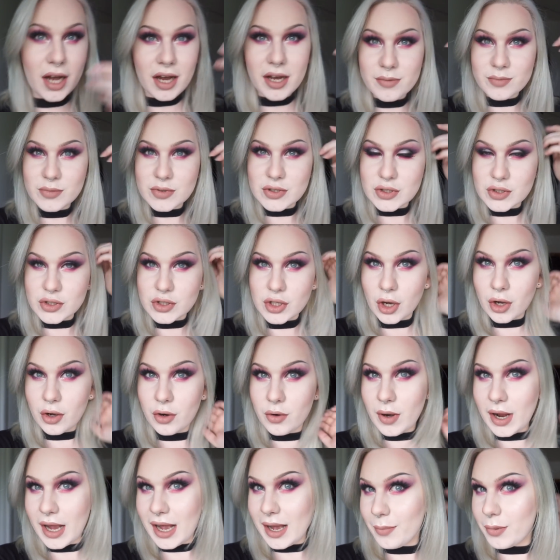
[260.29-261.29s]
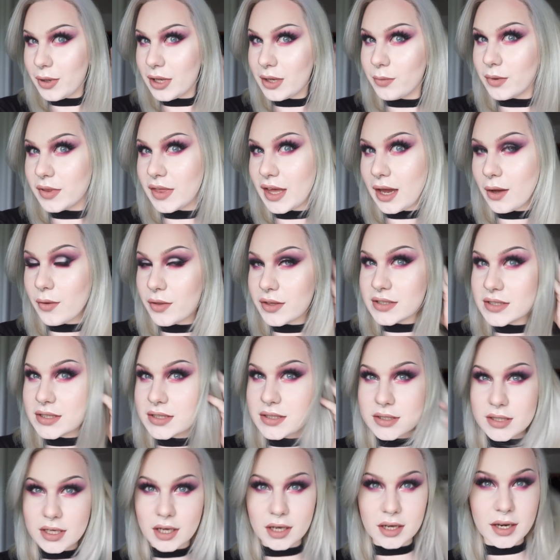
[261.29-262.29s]
I'm so happy with how this
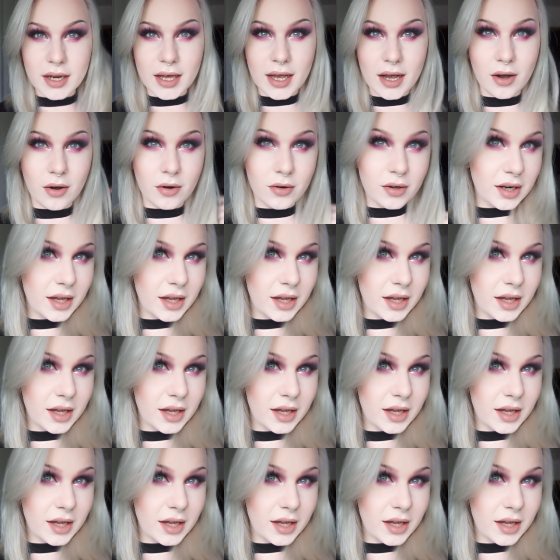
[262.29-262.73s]
has turned out.